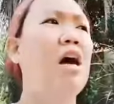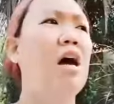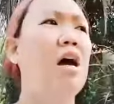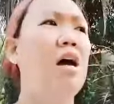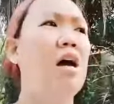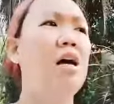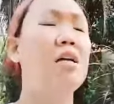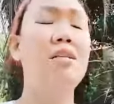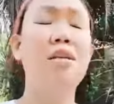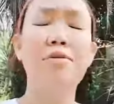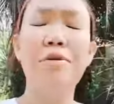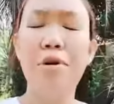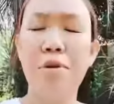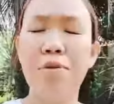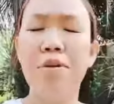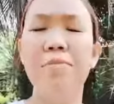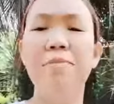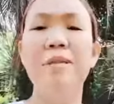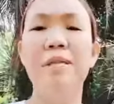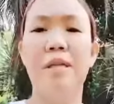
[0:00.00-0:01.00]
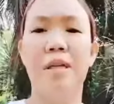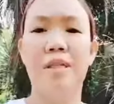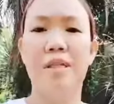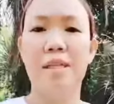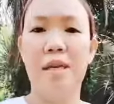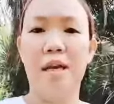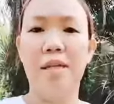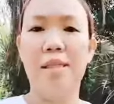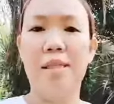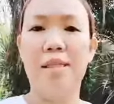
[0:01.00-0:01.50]
as a recruitment
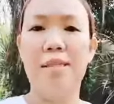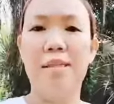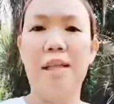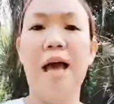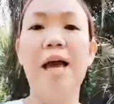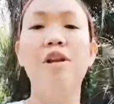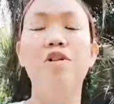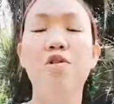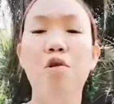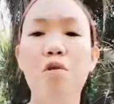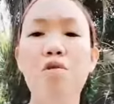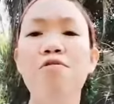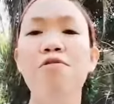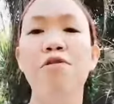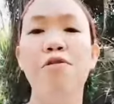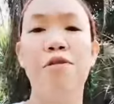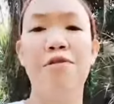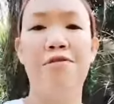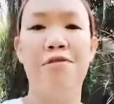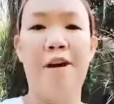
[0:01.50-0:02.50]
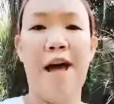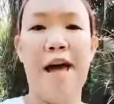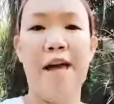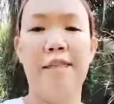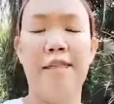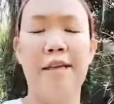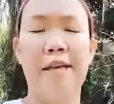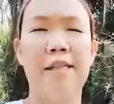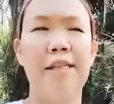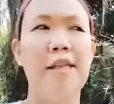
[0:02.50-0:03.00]
consultant, I know for a
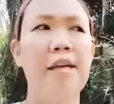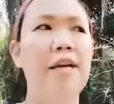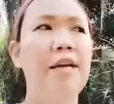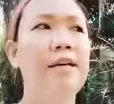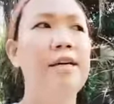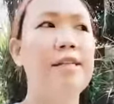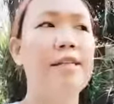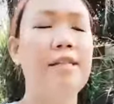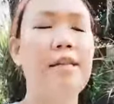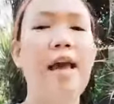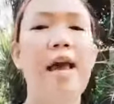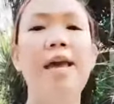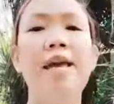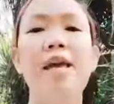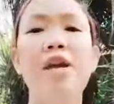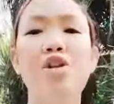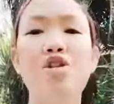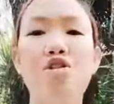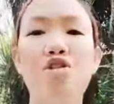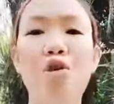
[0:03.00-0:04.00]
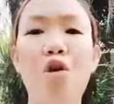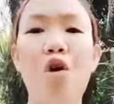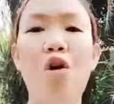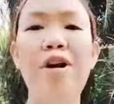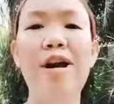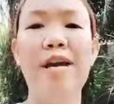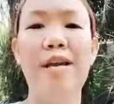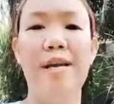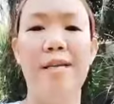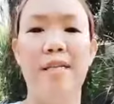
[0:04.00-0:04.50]
fact that saying
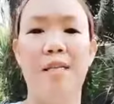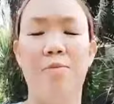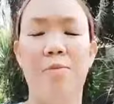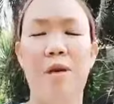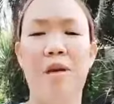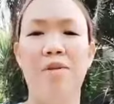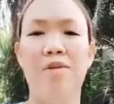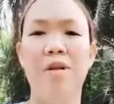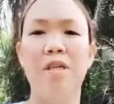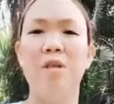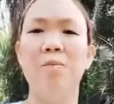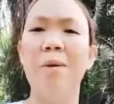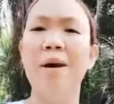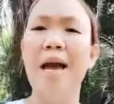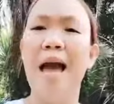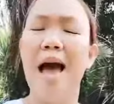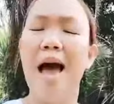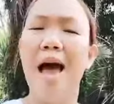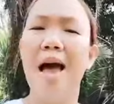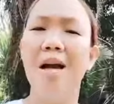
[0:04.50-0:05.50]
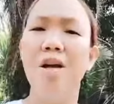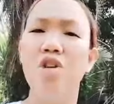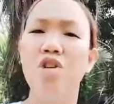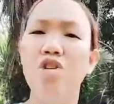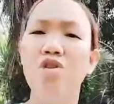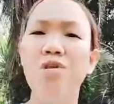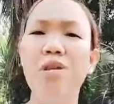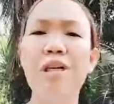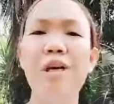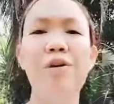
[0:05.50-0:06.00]
you're inexperienced may
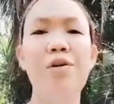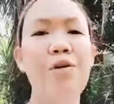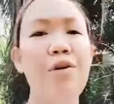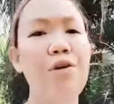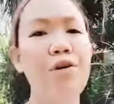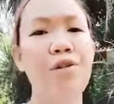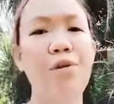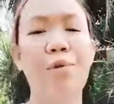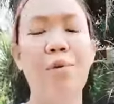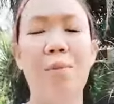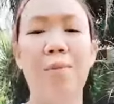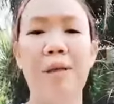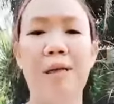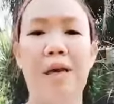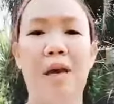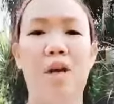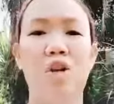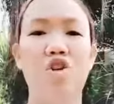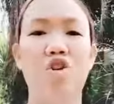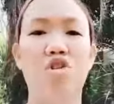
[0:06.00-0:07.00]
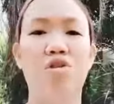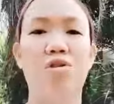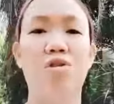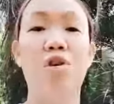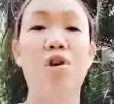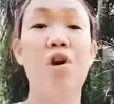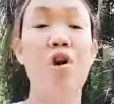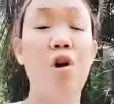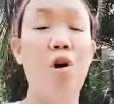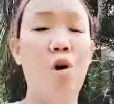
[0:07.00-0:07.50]
actually hurt your application
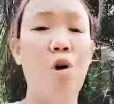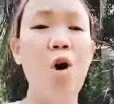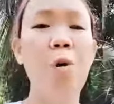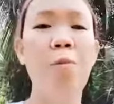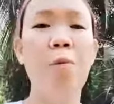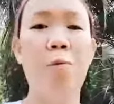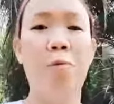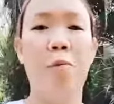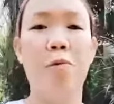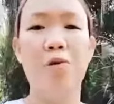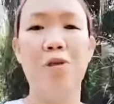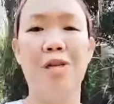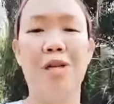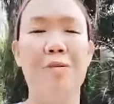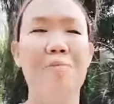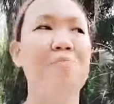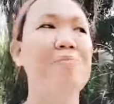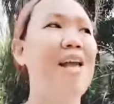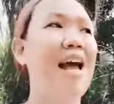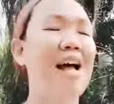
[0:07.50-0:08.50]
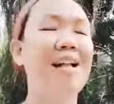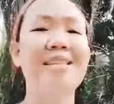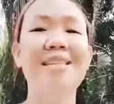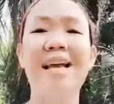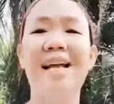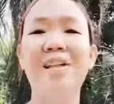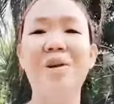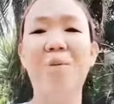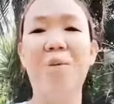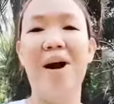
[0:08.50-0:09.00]
or proposal. I'll
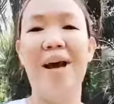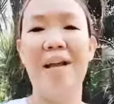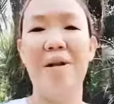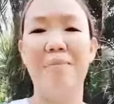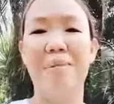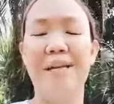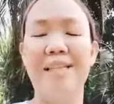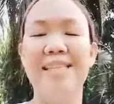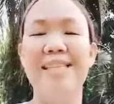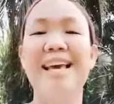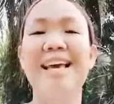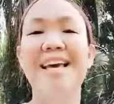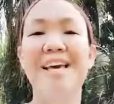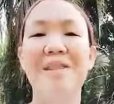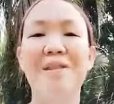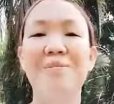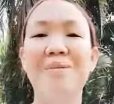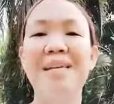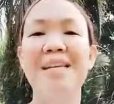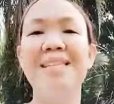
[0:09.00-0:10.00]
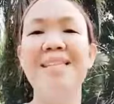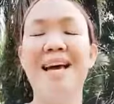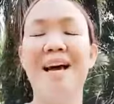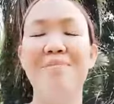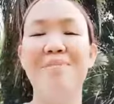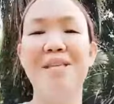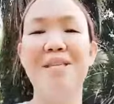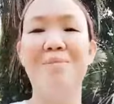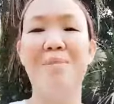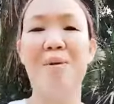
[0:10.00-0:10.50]
tell you why in a bit. In the
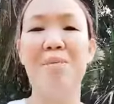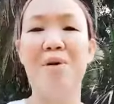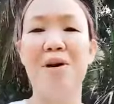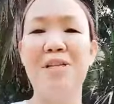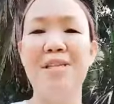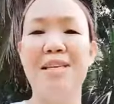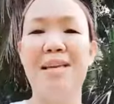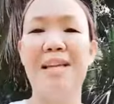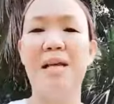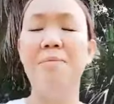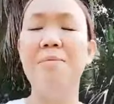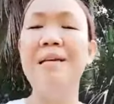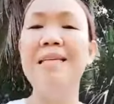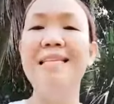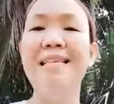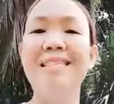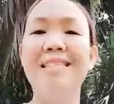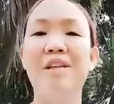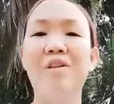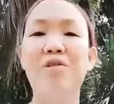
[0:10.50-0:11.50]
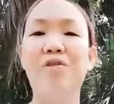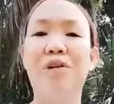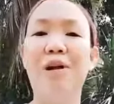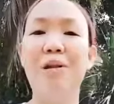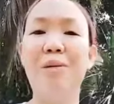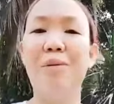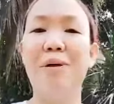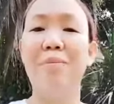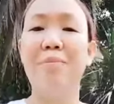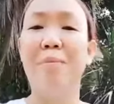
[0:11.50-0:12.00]
meantime, this is May Martin, and please continue to
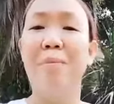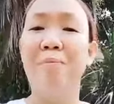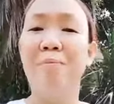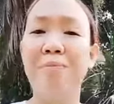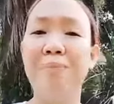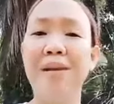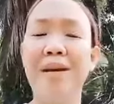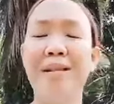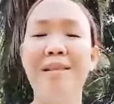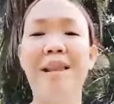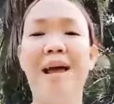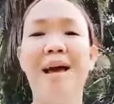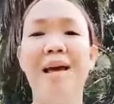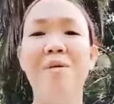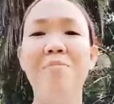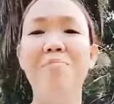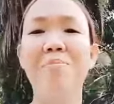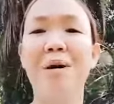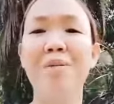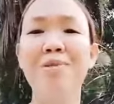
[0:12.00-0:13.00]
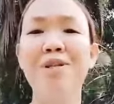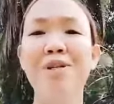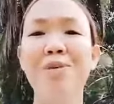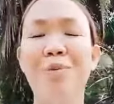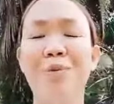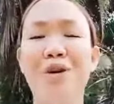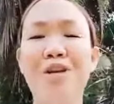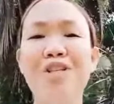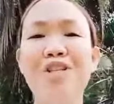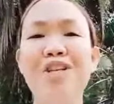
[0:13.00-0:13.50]
follow and like Moms at
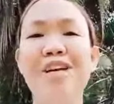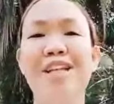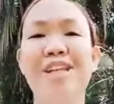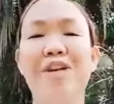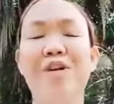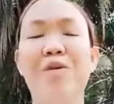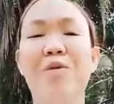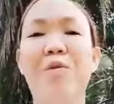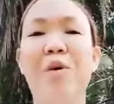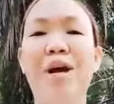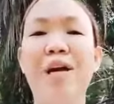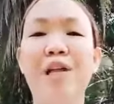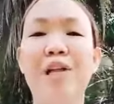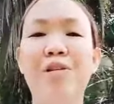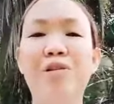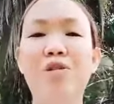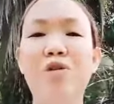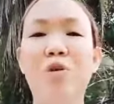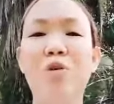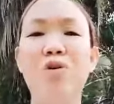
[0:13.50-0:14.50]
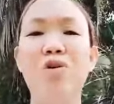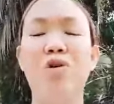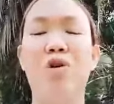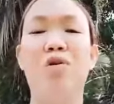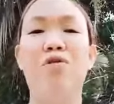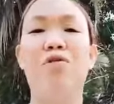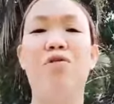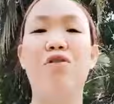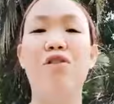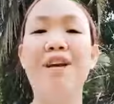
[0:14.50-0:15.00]
Work to get your regular dose
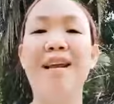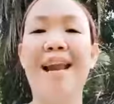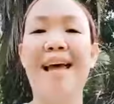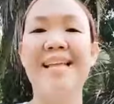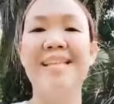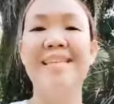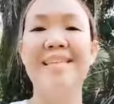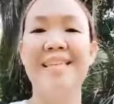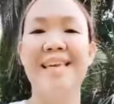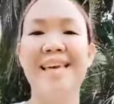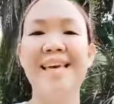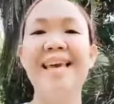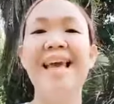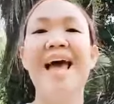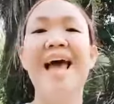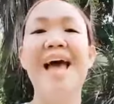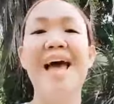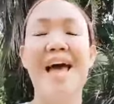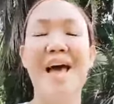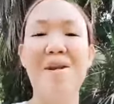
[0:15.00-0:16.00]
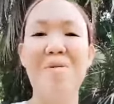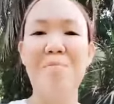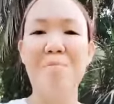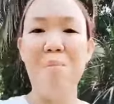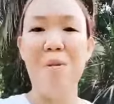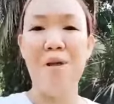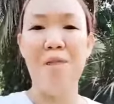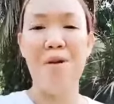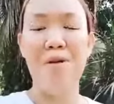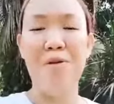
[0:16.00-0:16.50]
of freelancing and
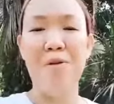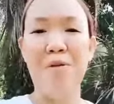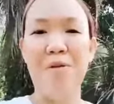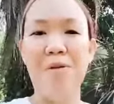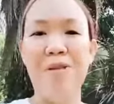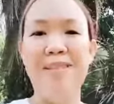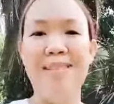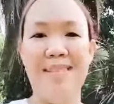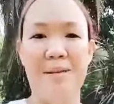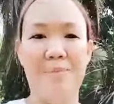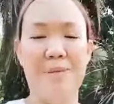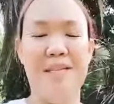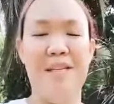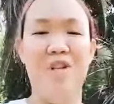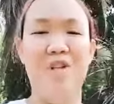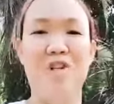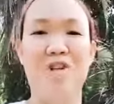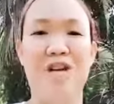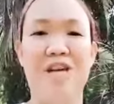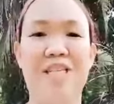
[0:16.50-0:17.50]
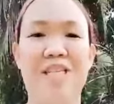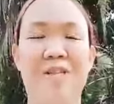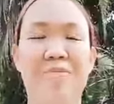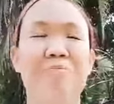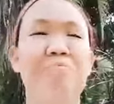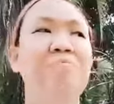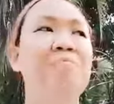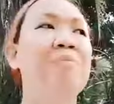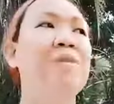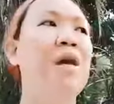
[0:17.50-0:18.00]
motherhood tips and tricks.
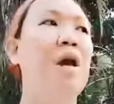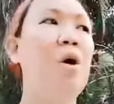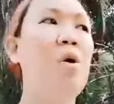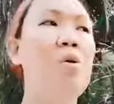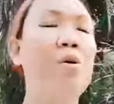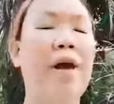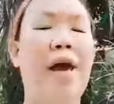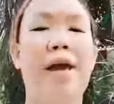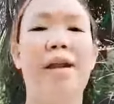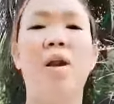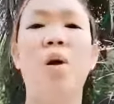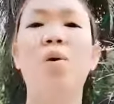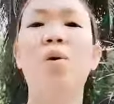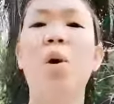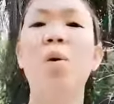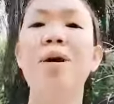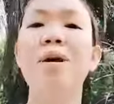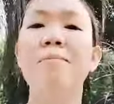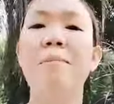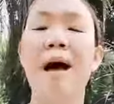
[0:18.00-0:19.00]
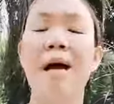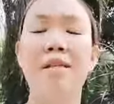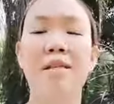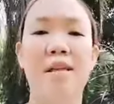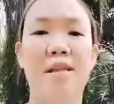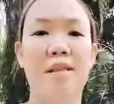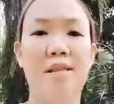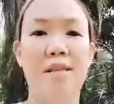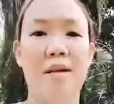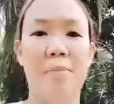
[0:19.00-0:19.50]
Okay, now going back
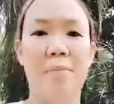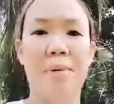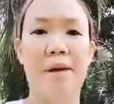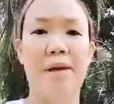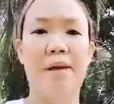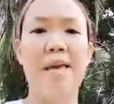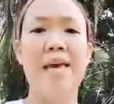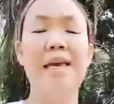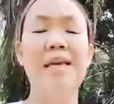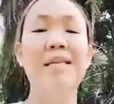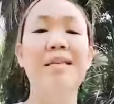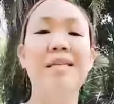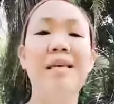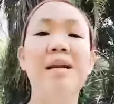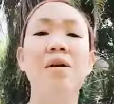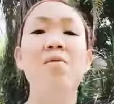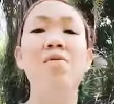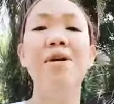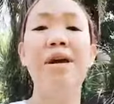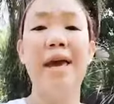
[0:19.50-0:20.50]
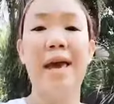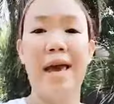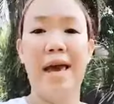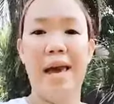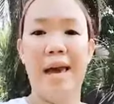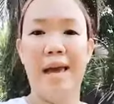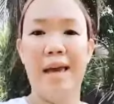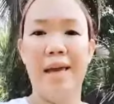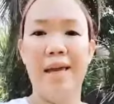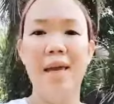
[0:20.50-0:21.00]
to the topic, is it
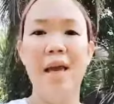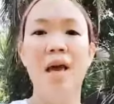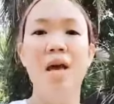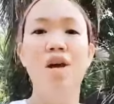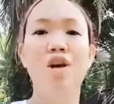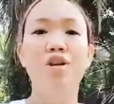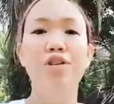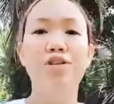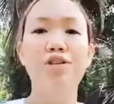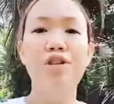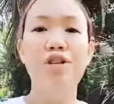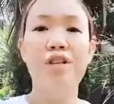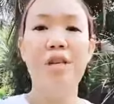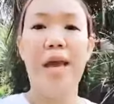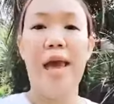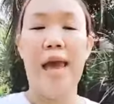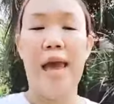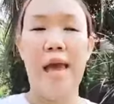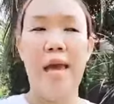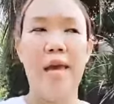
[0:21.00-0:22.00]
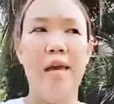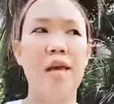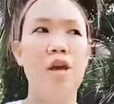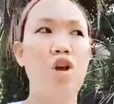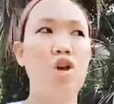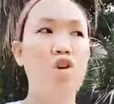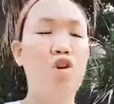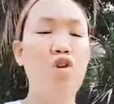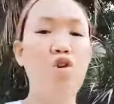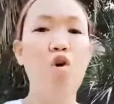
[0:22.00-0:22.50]
okay to say
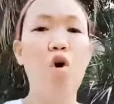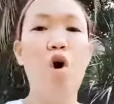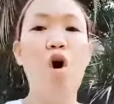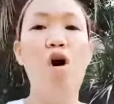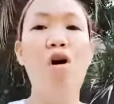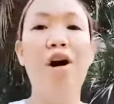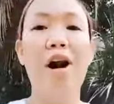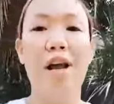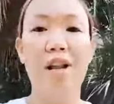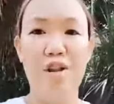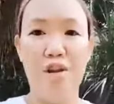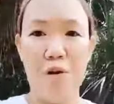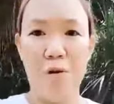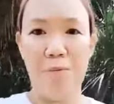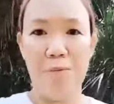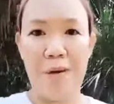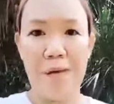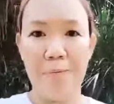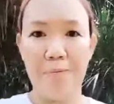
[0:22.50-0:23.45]
you're a newbie?